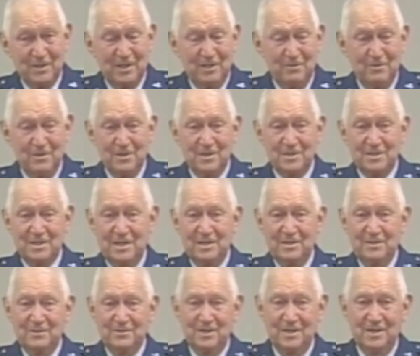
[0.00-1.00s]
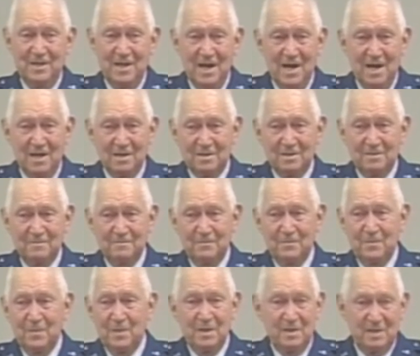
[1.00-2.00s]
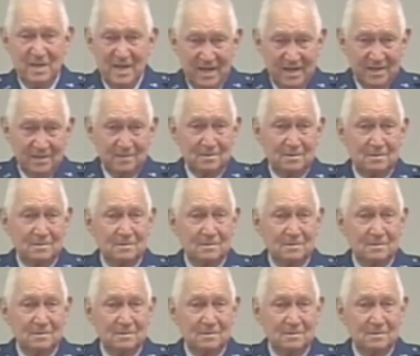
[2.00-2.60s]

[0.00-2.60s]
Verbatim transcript: they run us out on the dock, naked,